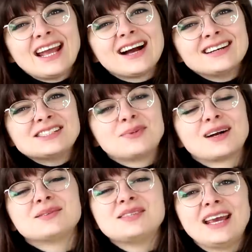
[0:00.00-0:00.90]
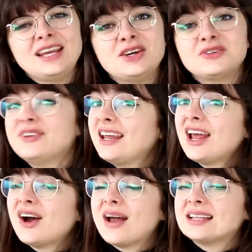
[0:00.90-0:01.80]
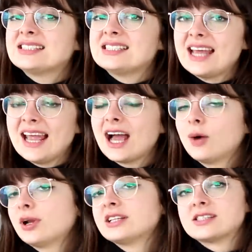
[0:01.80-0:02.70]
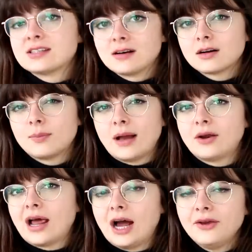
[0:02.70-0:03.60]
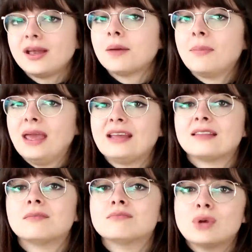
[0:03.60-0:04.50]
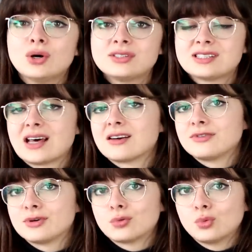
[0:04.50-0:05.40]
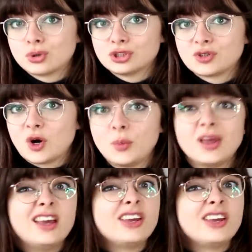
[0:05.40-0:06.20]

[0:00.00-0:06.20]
guys, welcome to a new video, and today I wanted to talk about how you can make the most out of your wardrobe,